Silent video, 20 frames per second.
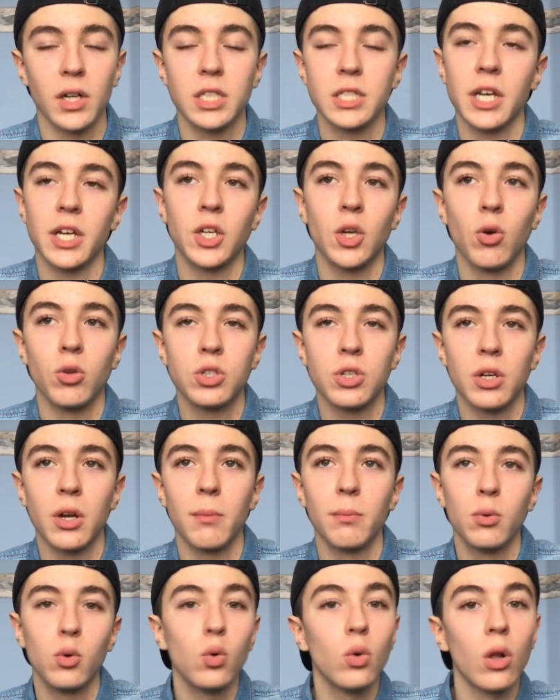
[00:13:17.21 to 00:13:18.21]
it's like go to like a
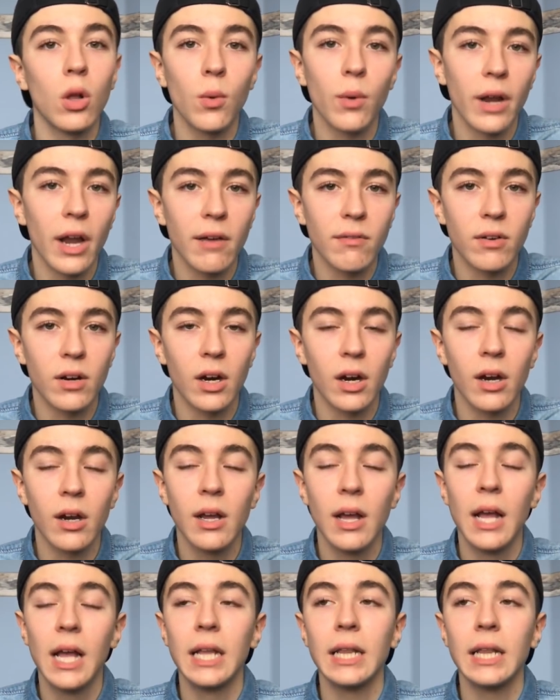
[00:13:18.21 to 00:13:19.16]
pool, whatever,